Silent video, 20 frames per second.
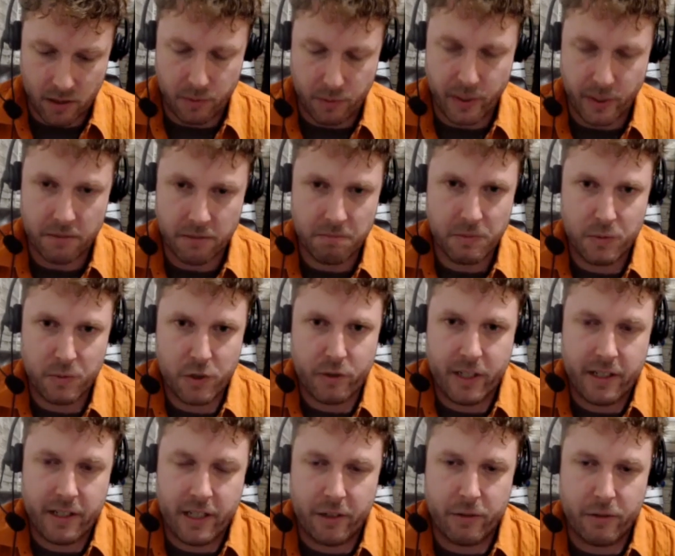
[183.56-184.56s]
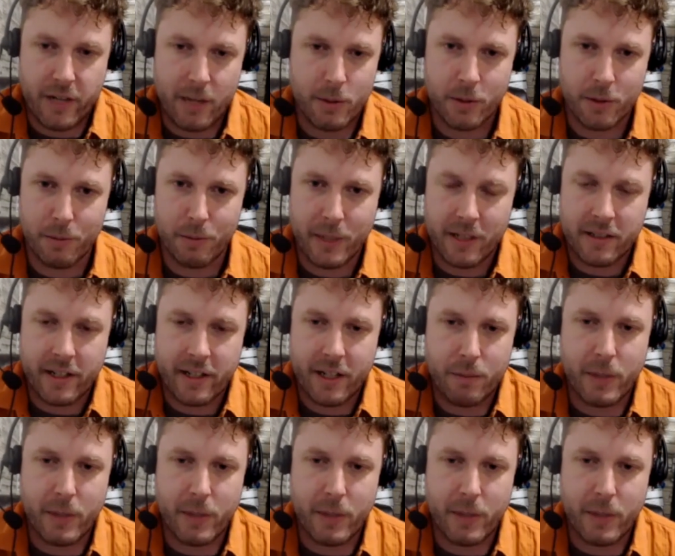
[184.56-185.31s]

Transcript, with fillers: went straight down the rabbit hole. My entire